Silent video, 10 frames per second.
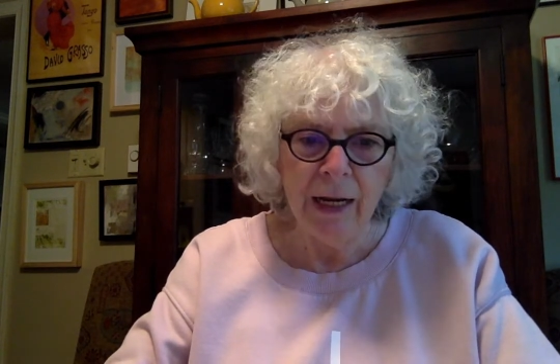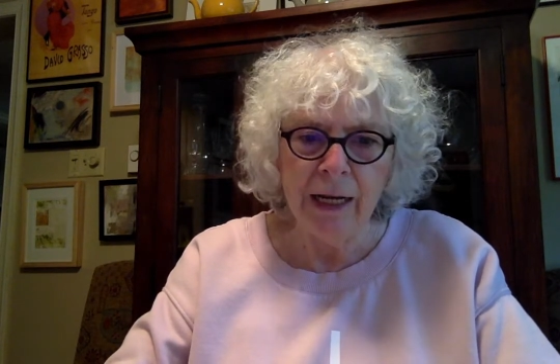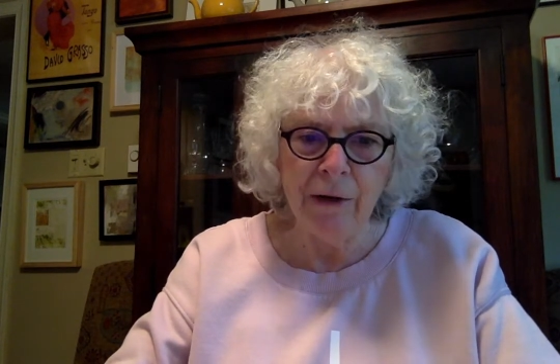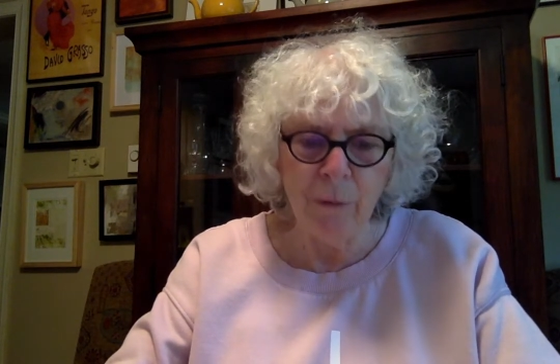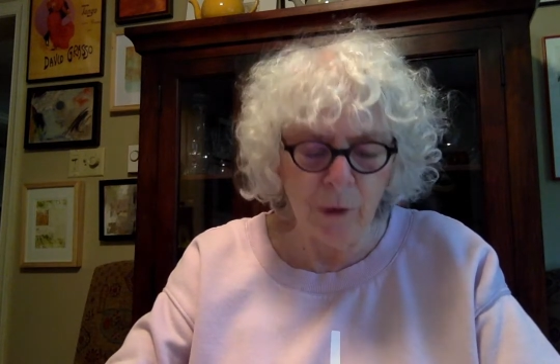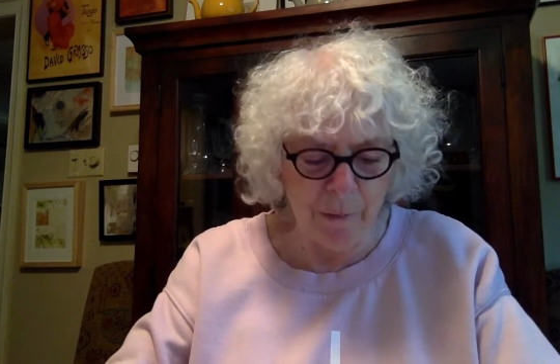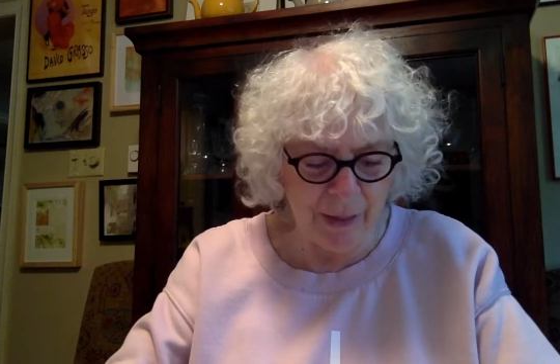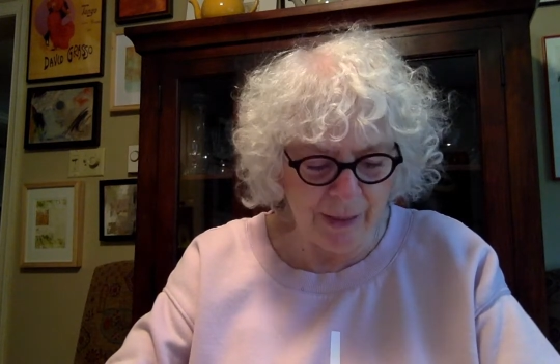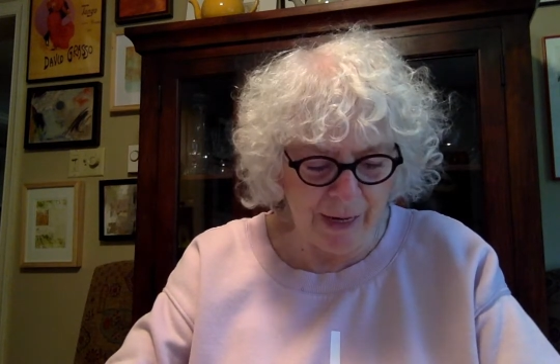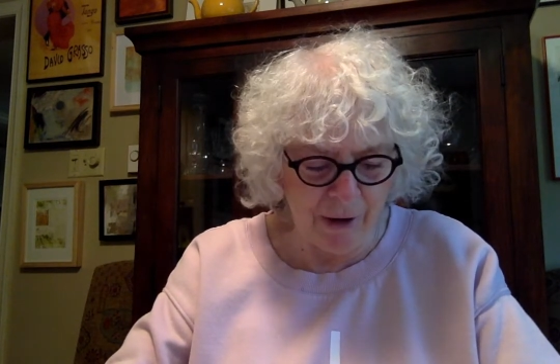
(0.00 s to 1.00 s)
Leroy
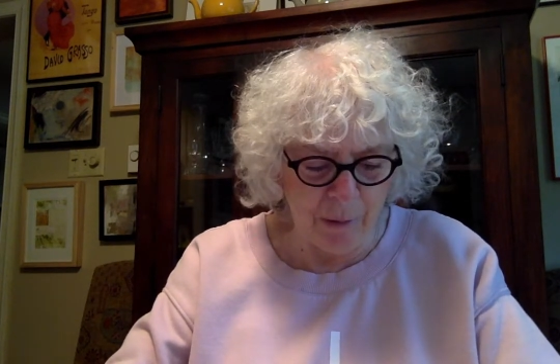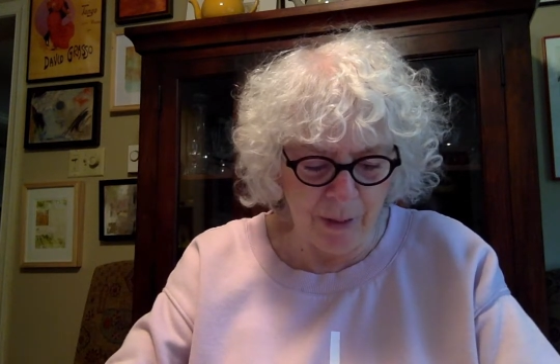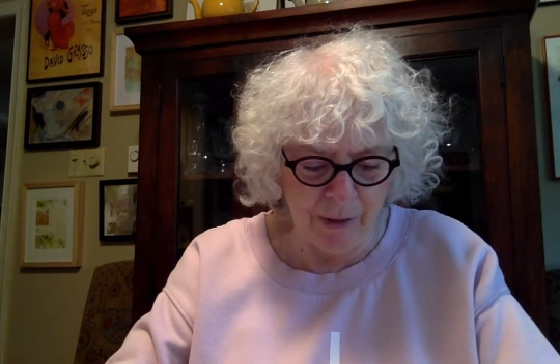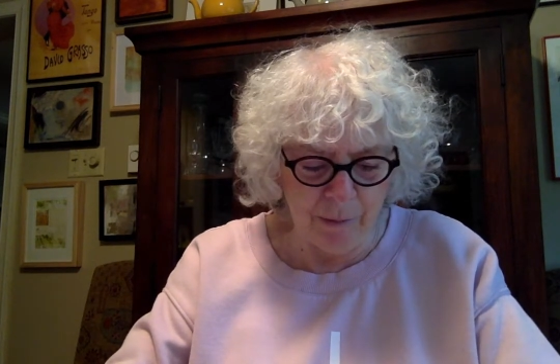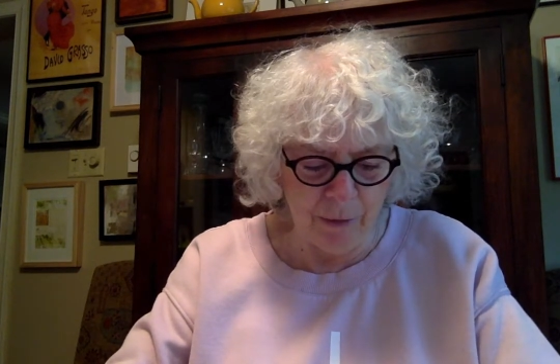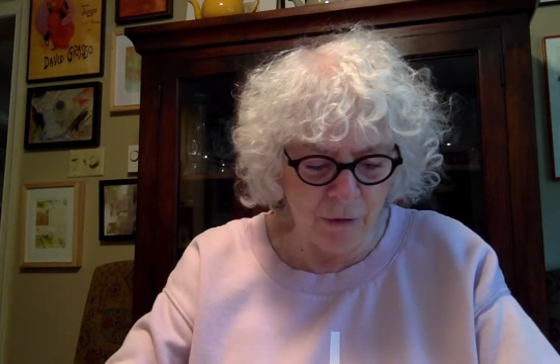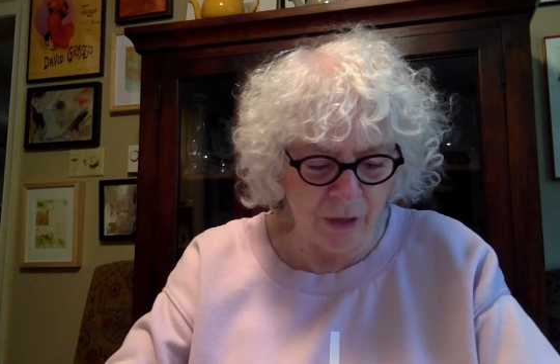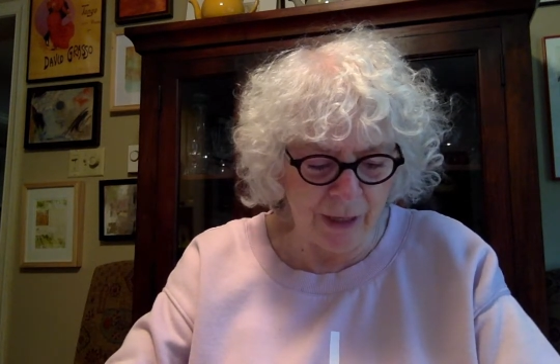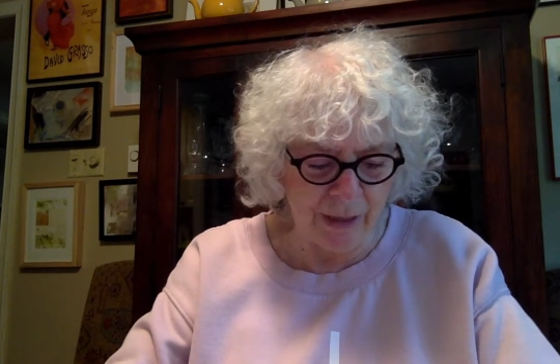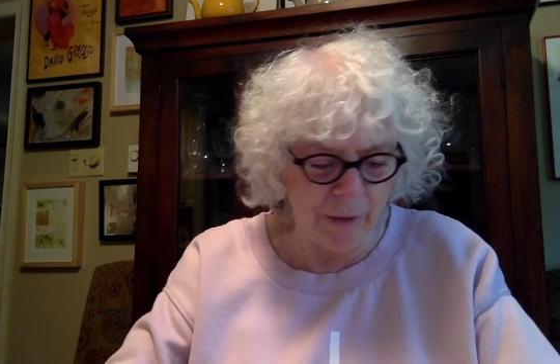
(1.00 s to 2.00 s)
bent down a bit and blew
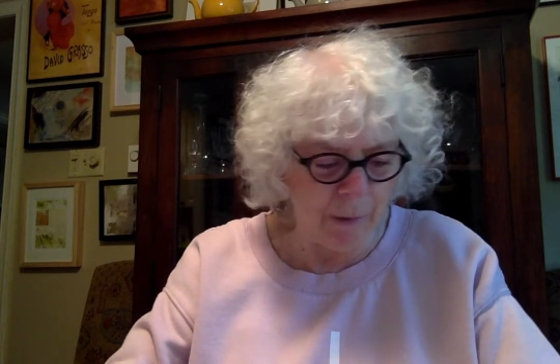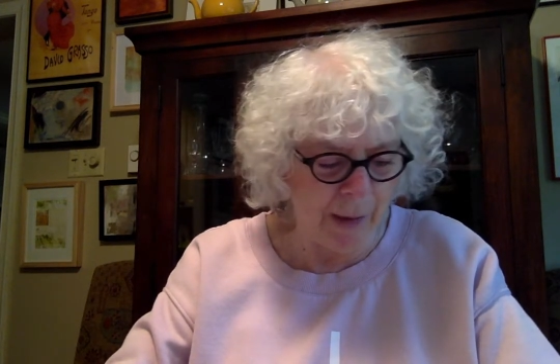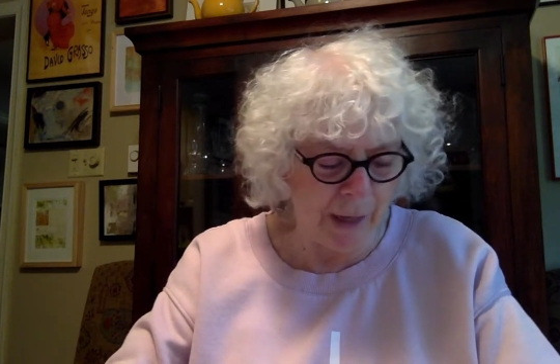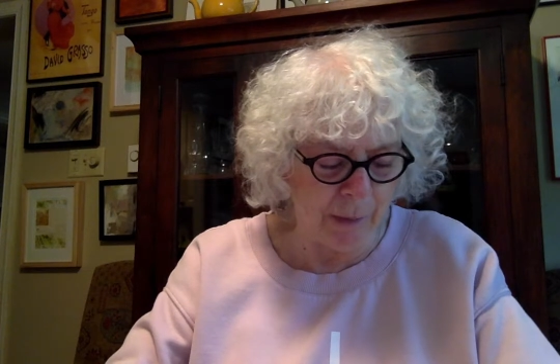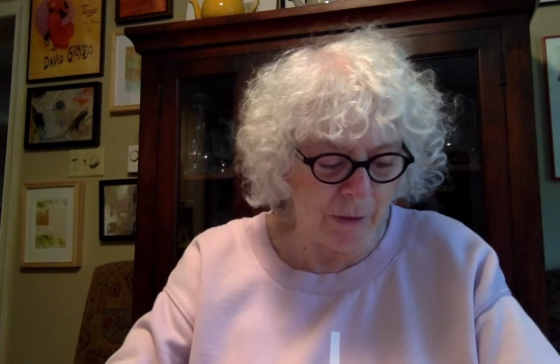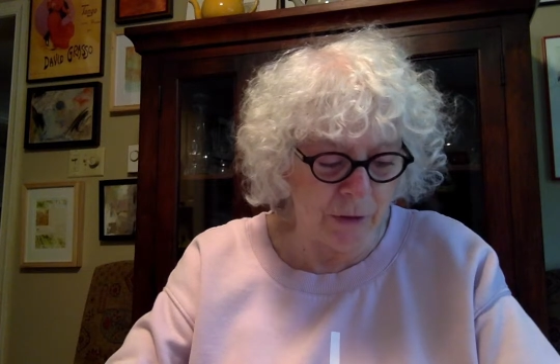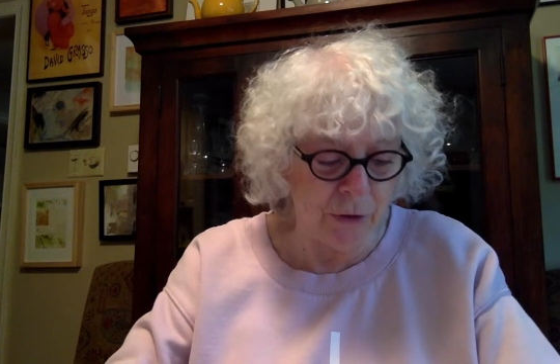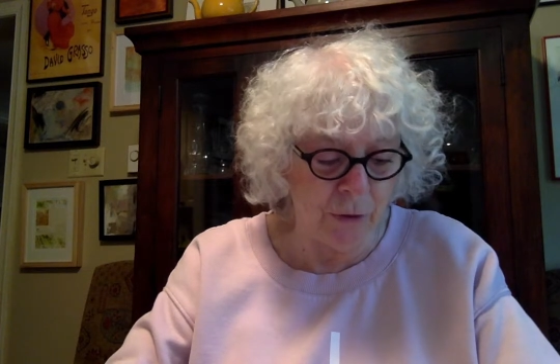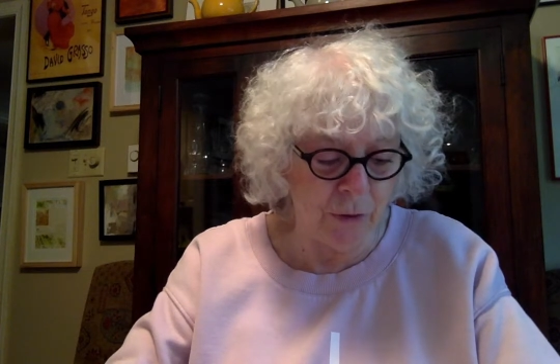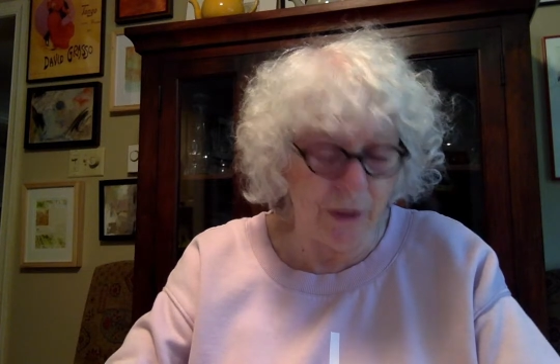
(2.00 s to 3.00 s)
gently on the back of Mrs.
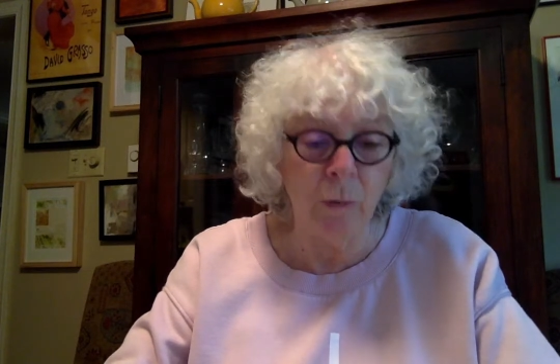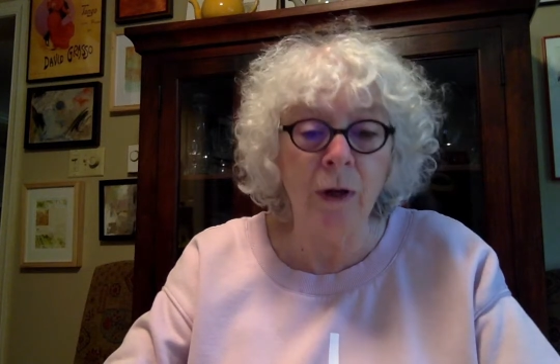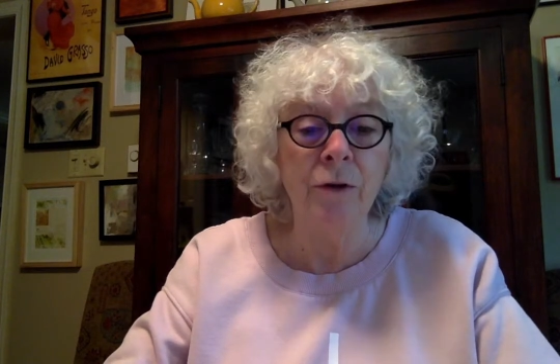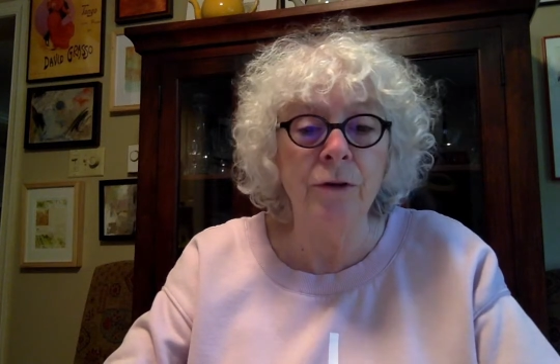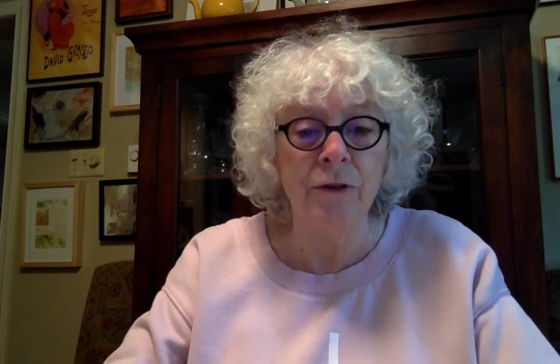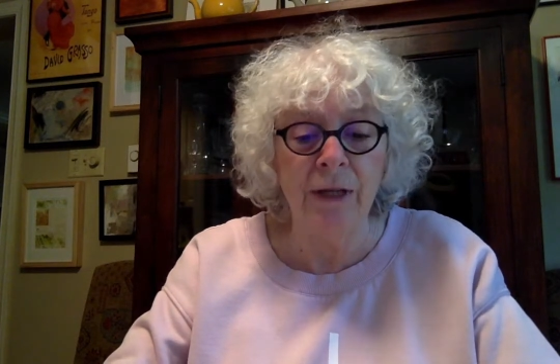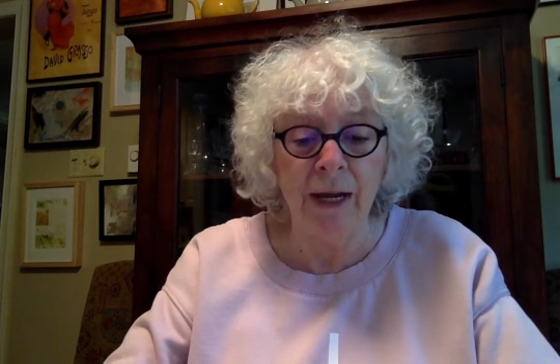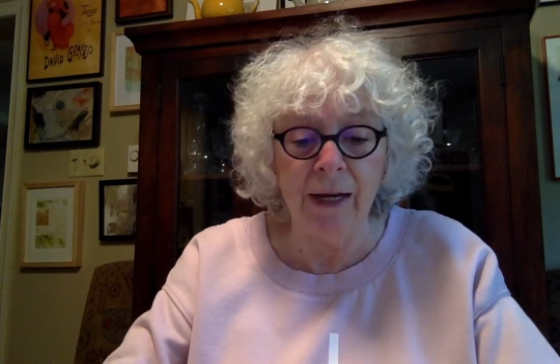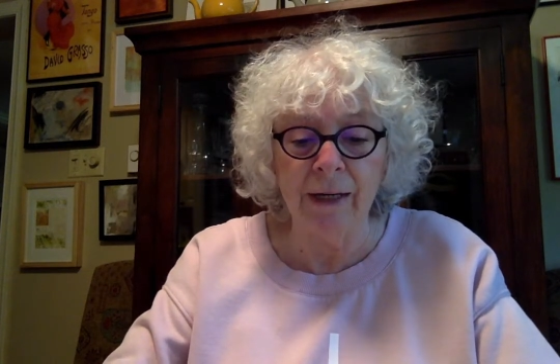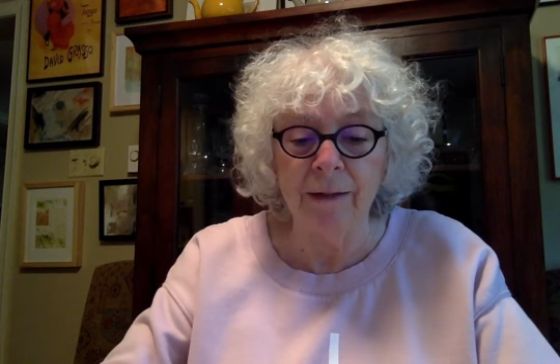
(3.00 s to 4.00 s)
Sue Dean Wells's neck.